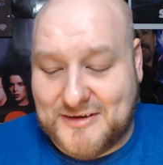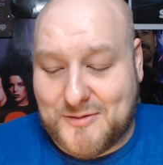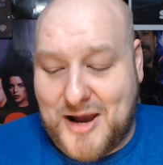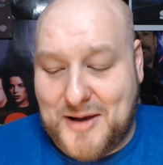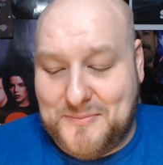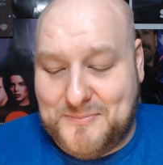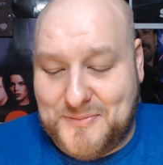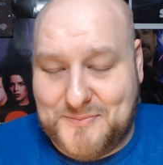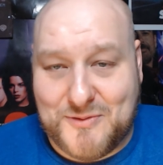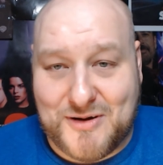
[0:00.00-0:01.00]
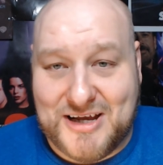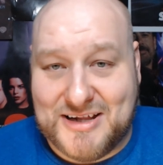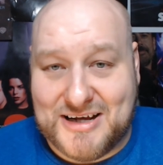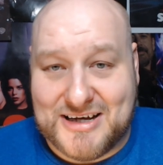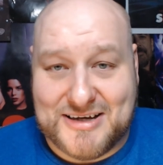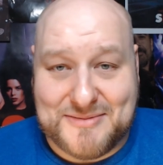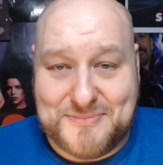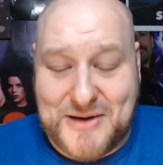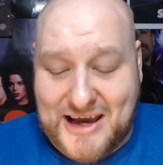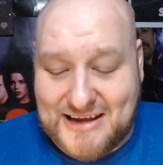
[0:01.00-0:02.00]
gray green uh,
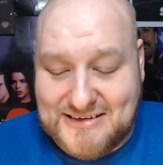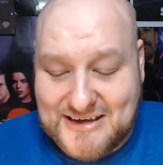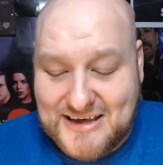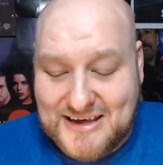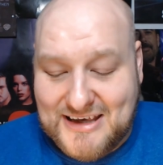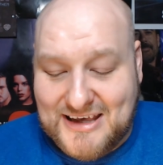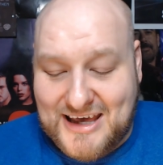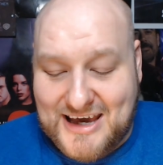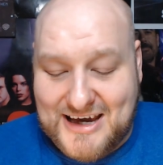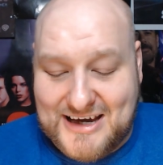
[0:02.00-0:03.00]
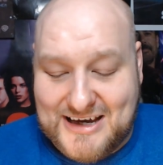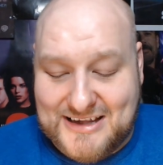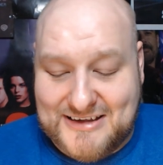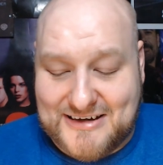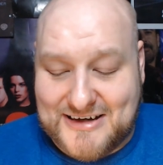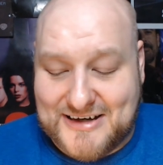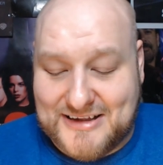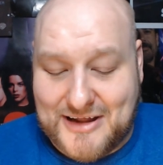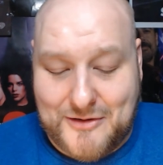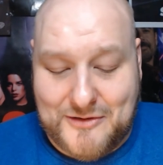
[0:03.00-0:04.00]
paint. And uh,
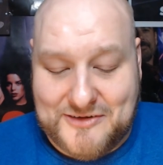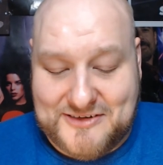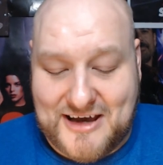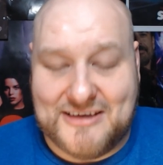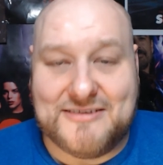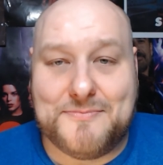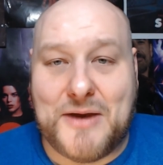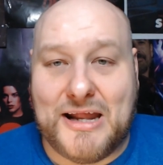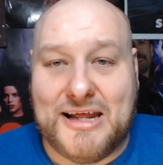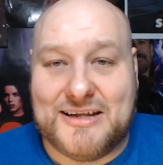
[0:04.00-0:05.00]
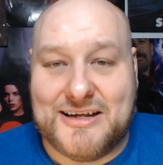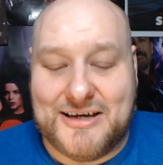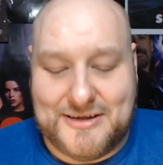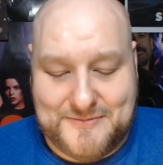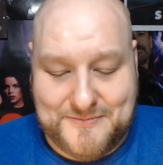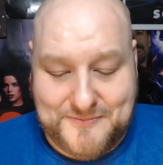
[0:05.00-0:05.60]
Leonard says, Penny did it.